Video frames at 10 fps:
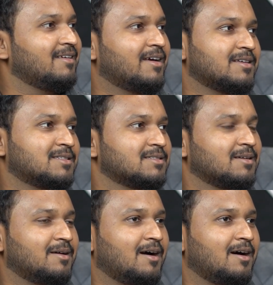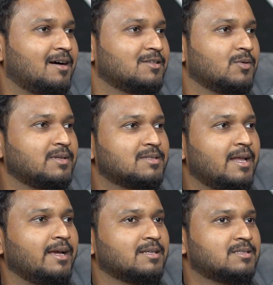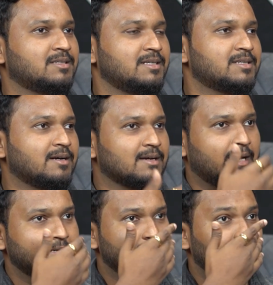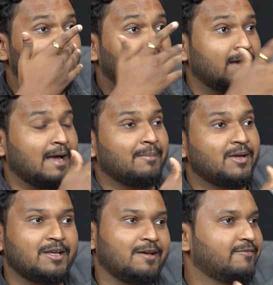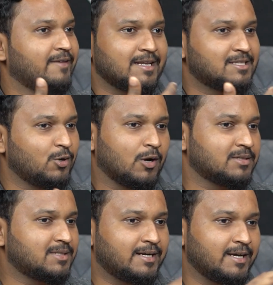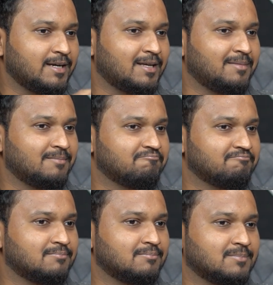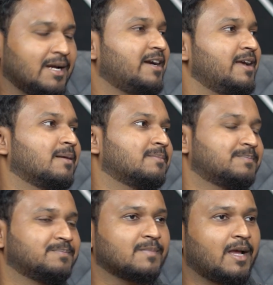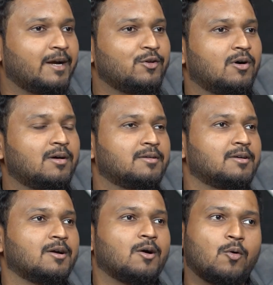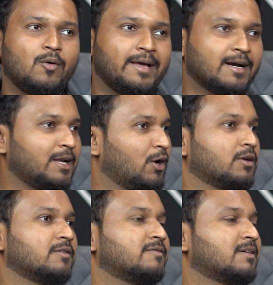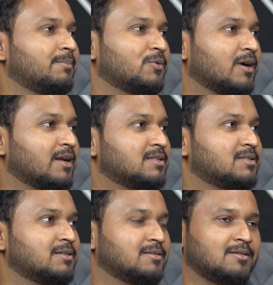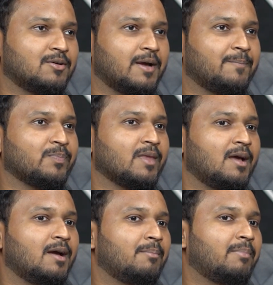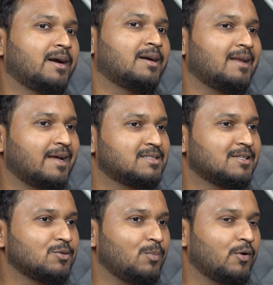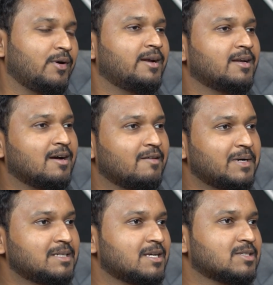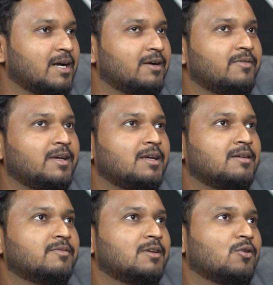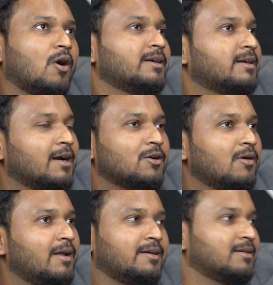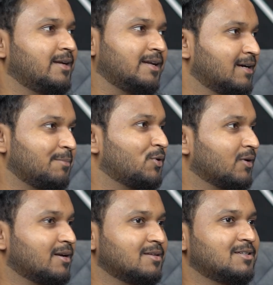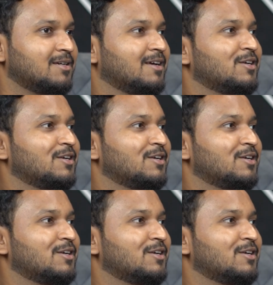Yes. So it's decentralized. If let's say you are sitting in India and you are holding a lot of cryptocurrency, okay, but let's say tomorrow Indian government says that we will not at all entertain cryptocurrency.